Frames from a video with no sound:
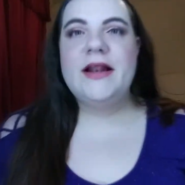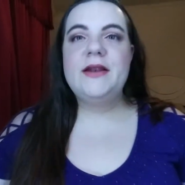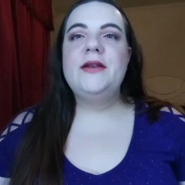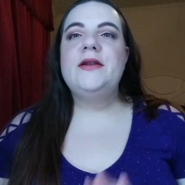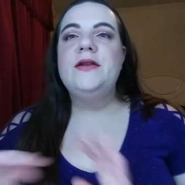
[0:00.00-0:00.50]

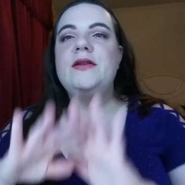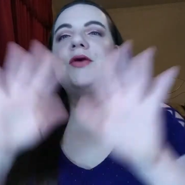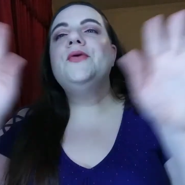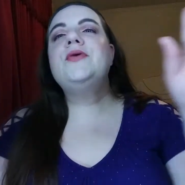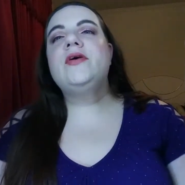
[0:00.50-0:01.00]

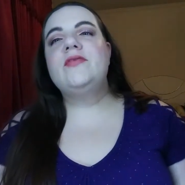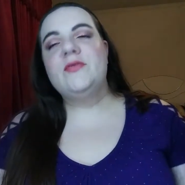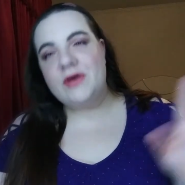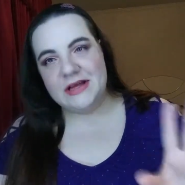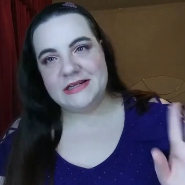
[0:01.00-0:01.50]
Hello
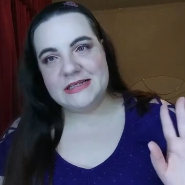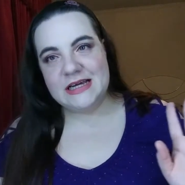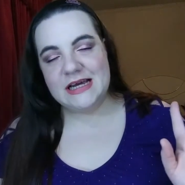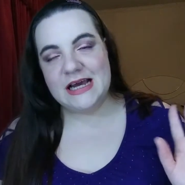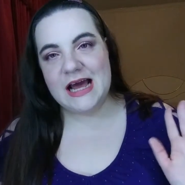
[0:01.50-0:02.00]

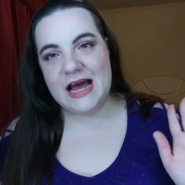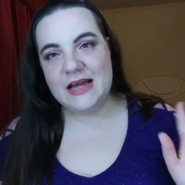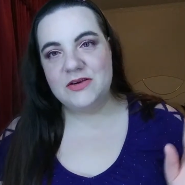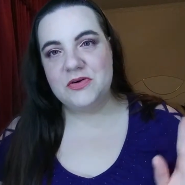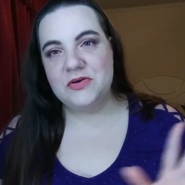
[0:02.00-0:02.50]
everyone.
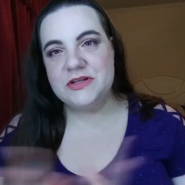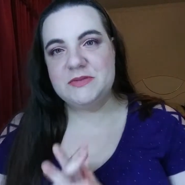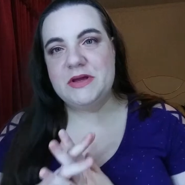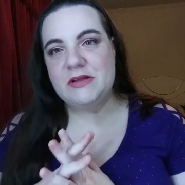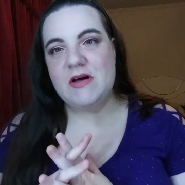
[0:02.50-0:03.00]
I know
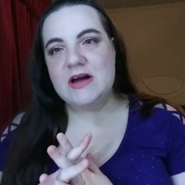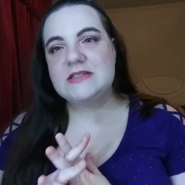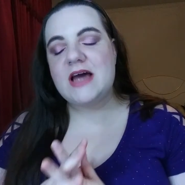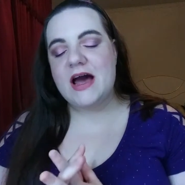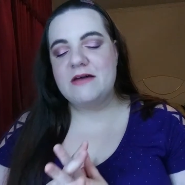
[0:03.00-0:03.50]
it's been a
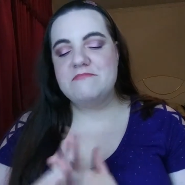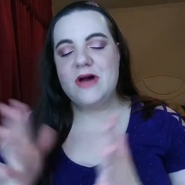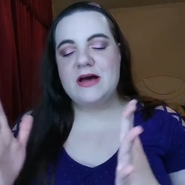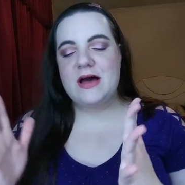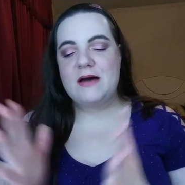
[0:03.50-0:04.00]
long
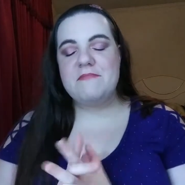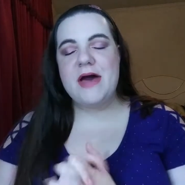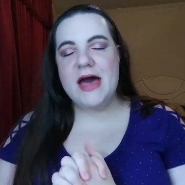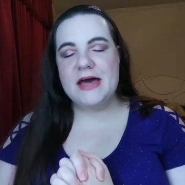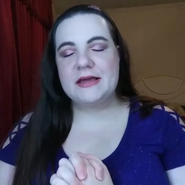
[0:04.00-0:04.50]
time. I'm
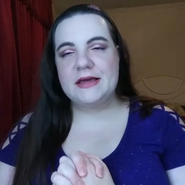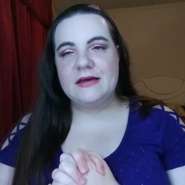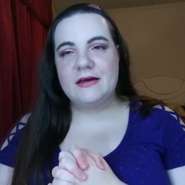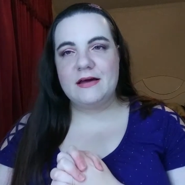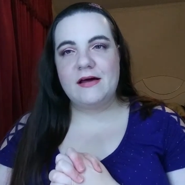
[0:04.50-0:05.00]
back.
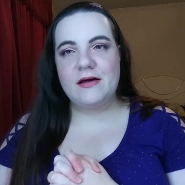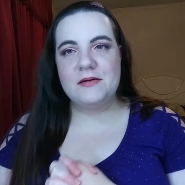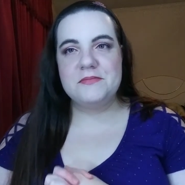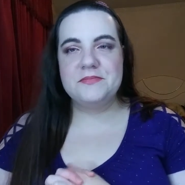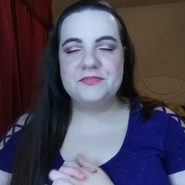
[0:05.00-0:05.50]

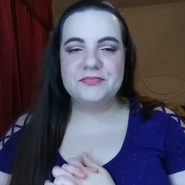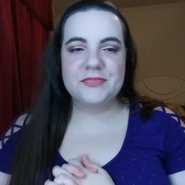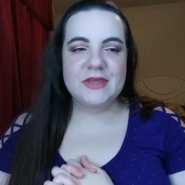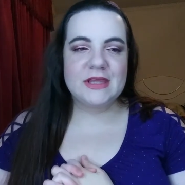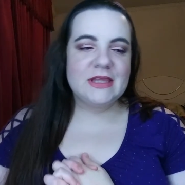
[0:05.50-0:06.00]

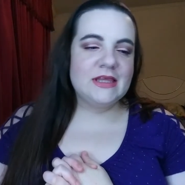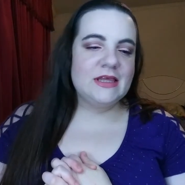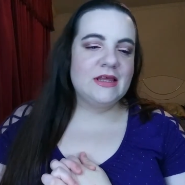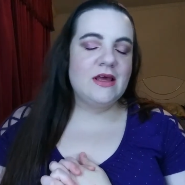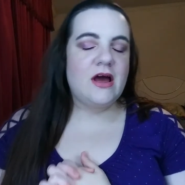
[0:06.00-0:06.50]

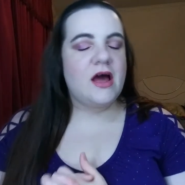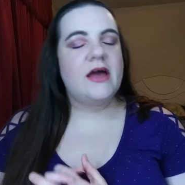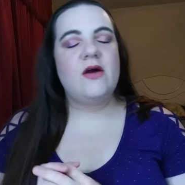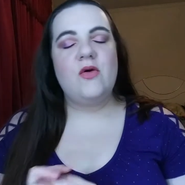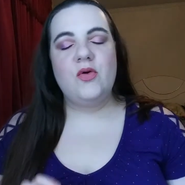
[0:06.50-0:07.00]

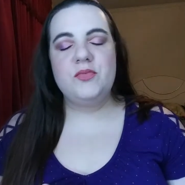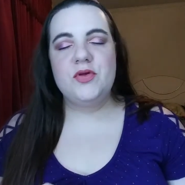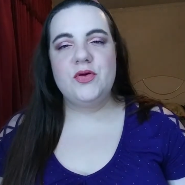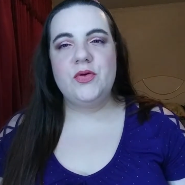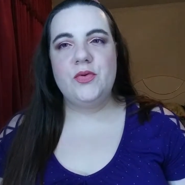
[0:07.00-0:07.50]
I hope
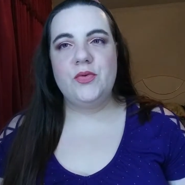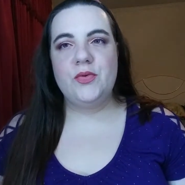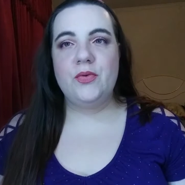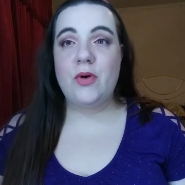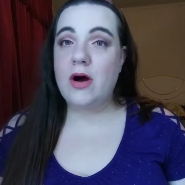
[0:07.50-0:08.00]

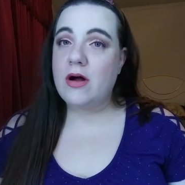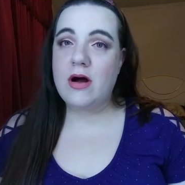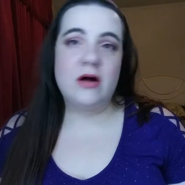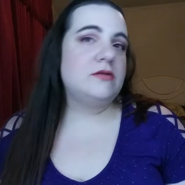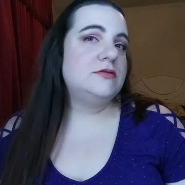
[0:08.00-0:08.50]
you are
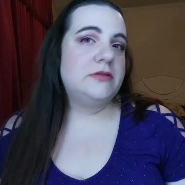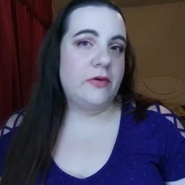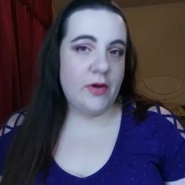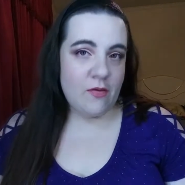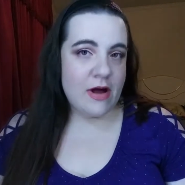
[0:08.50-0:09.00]
all
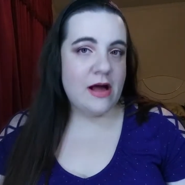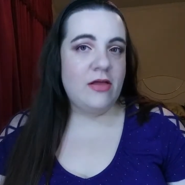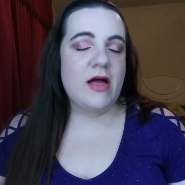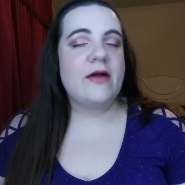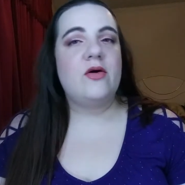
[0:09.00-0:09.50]
doing
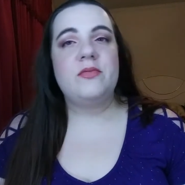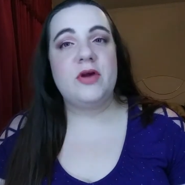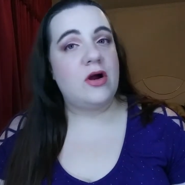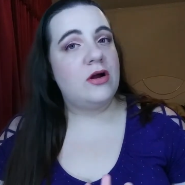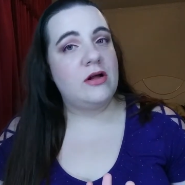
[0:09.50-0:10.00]
well. I hope
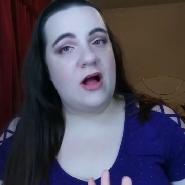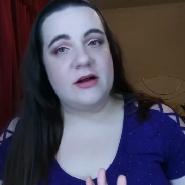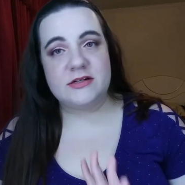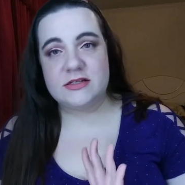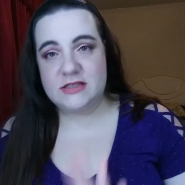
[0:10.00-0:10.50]
you all
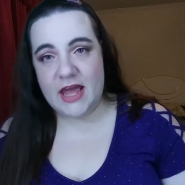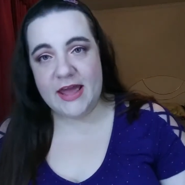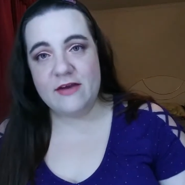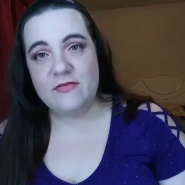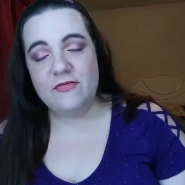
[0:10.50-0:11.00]
are
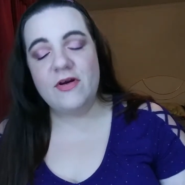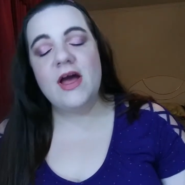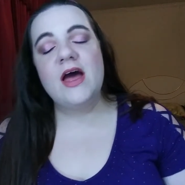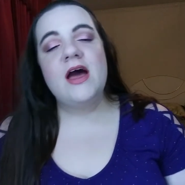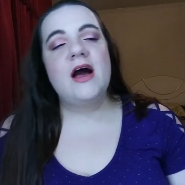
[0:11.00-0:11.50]
safe.
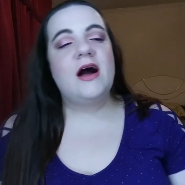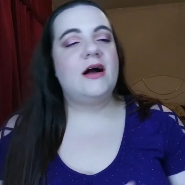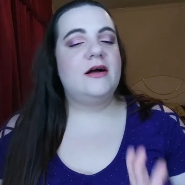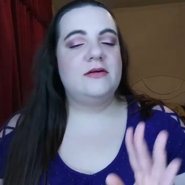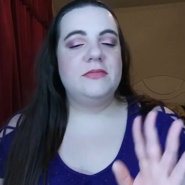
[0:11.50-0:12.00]

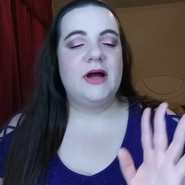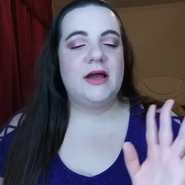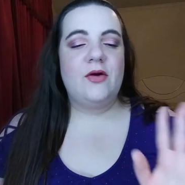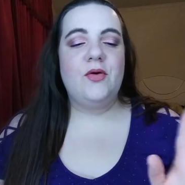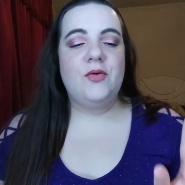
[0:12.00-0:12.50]

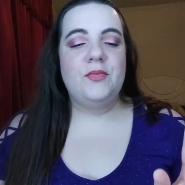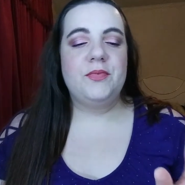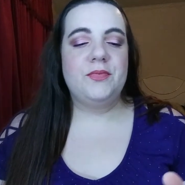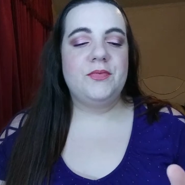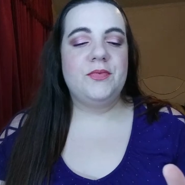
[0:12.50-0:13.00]
I hope
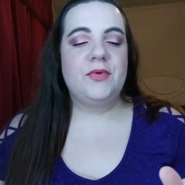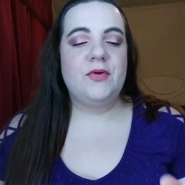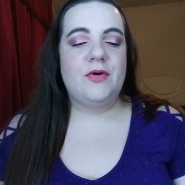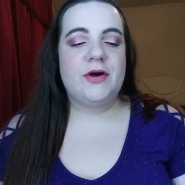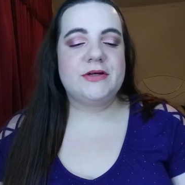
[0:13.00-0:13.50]

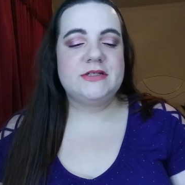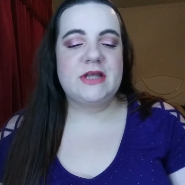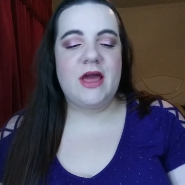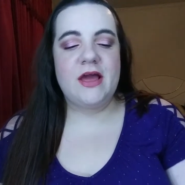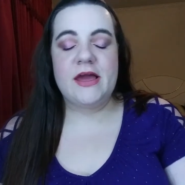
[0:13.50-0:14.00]
you are
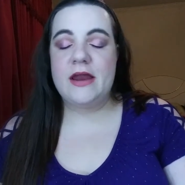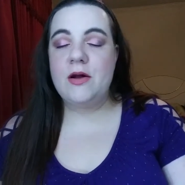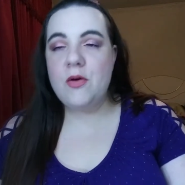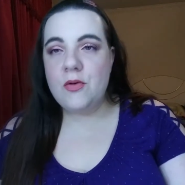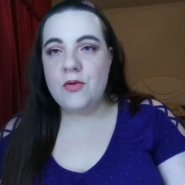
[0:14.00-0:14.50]
staying at
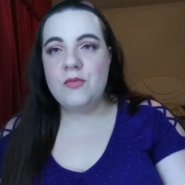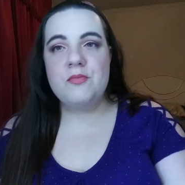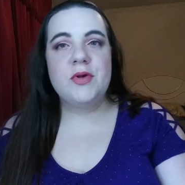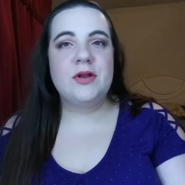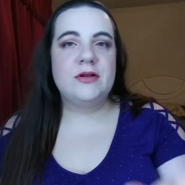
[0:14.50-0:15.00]

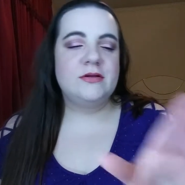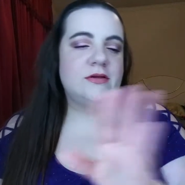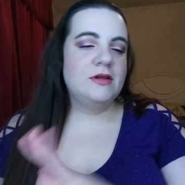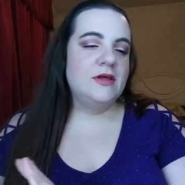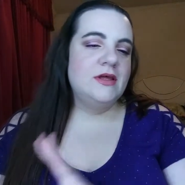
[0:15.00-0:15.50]
home and